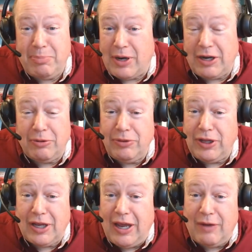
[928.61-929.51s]
but I don't
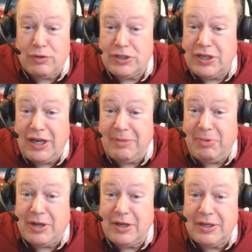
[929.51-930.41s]
think I ever stated
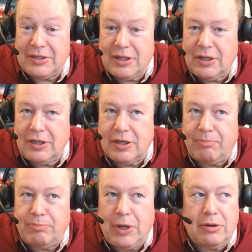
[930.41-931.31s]
because at least I
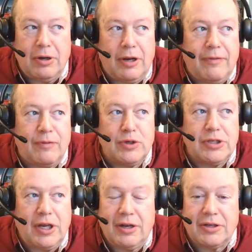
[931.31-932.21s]
better not have ever
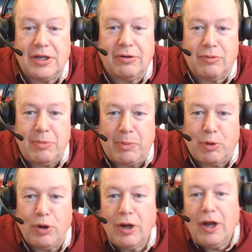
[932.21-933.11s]
stated because I don't remember.